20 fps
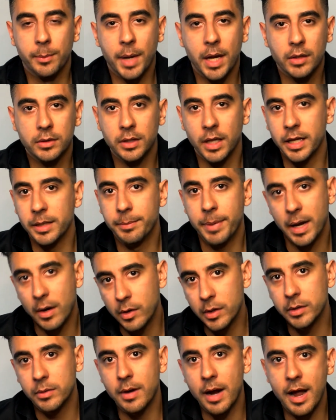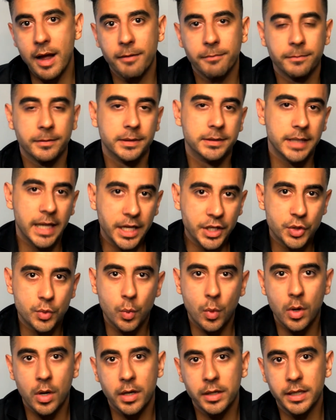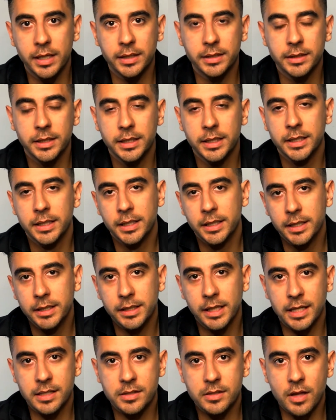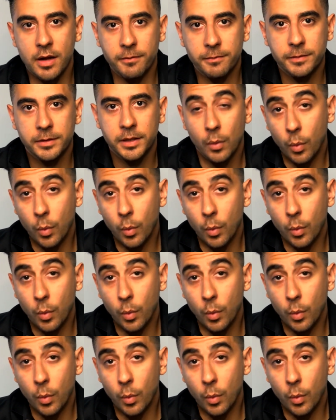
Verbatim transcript: about, like paragraph and H1 and that stuff.